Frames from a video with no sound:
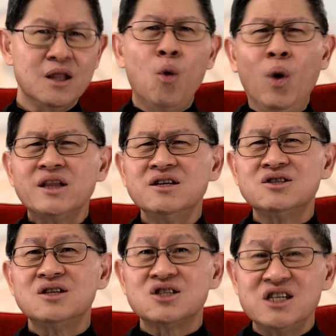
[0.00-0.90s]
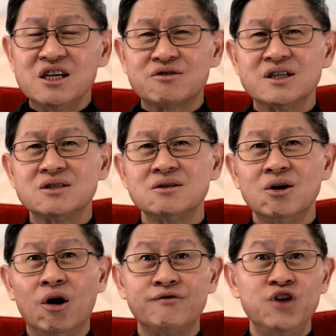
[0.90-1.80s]
Now, what is the secret
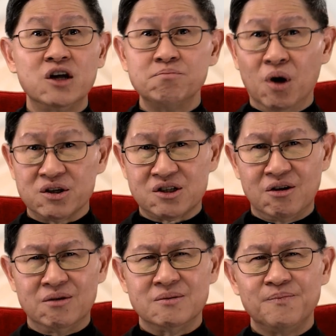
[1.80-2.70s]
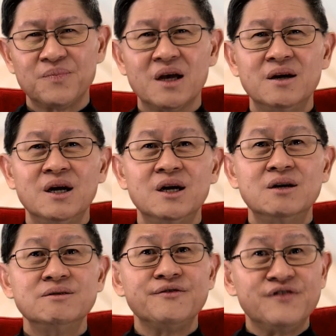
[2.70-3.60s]
of Don Bosco?
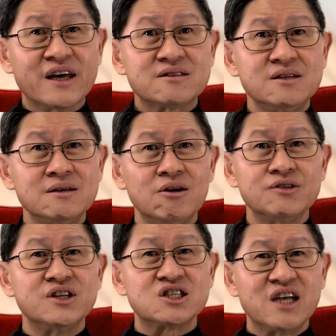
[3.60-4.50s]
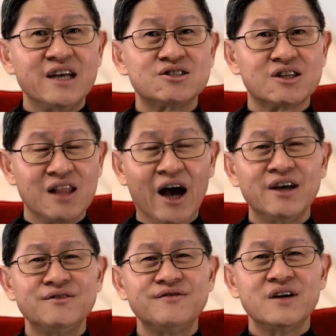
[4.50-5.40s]
Reflecting on the saint's
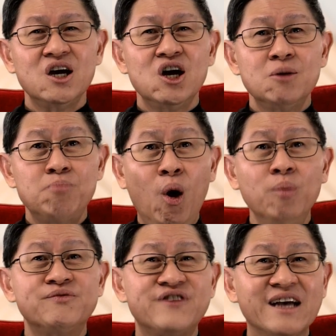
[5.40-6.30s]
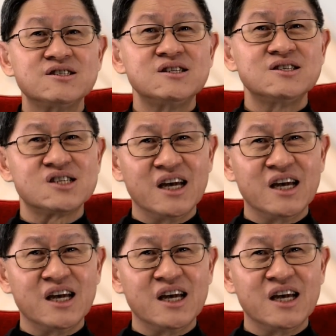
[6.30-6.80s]
life, Pope Francis